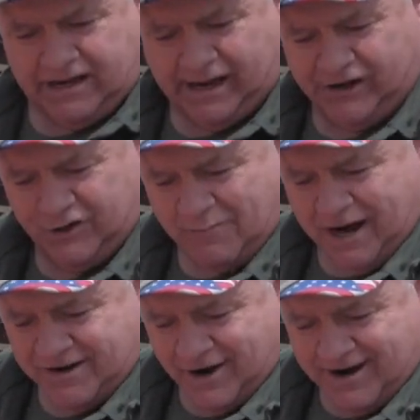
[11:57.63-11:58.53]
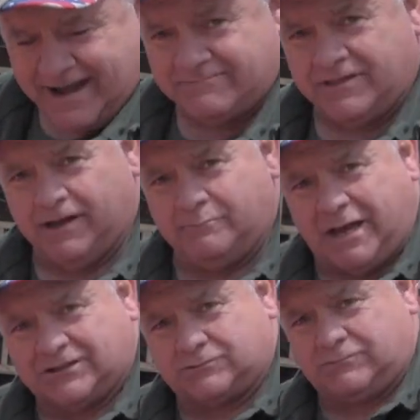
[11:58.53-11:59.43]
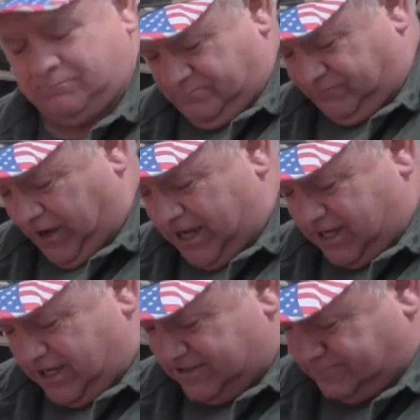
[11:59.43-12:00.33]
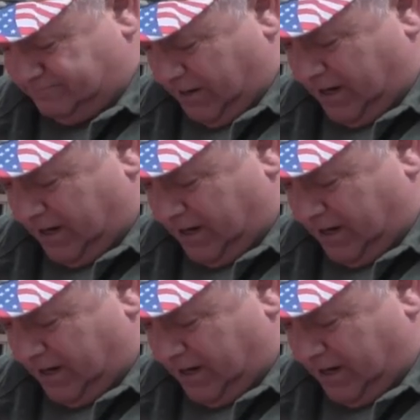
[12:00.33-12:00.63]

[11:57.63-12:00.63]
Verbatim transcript: Now you might not have the best, flakiest